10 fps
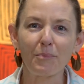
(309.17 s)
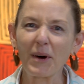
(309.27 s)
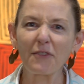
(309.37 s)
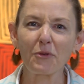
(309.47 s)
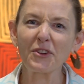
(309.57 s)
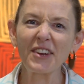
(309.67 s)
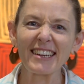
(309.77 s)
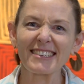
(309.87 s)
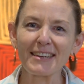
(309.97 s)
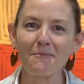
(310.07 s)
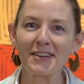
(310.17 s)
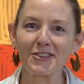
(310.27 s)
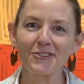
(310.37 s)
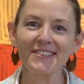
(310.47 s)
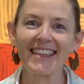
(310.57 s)
But if we don't actually
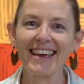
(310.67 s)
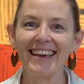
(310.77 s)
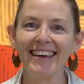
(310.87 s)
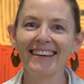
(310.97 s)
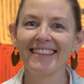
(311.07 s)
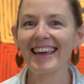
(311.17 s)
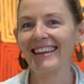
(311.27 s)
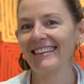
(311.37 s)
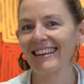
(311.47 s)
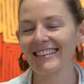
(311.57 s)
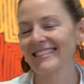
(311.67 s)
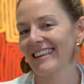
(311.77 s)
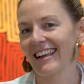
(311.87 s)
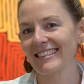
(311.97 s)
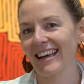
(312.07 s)
measure who's there, then
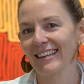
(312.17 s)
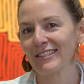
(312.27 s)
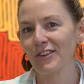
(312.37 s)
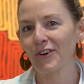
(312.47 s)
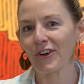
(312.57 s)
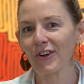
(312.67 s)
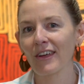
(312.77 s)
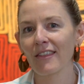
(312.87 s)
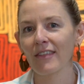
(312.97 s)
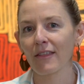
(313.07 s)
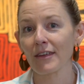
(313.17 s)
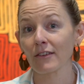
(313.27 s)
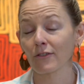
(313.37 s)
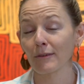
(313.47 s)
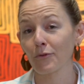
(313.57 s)
it's hard to know that
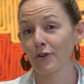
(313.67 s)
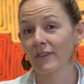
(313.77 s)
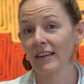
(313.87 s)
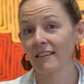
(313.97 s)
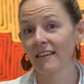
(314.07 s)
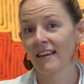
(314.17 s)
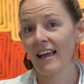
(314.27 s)
things are improving.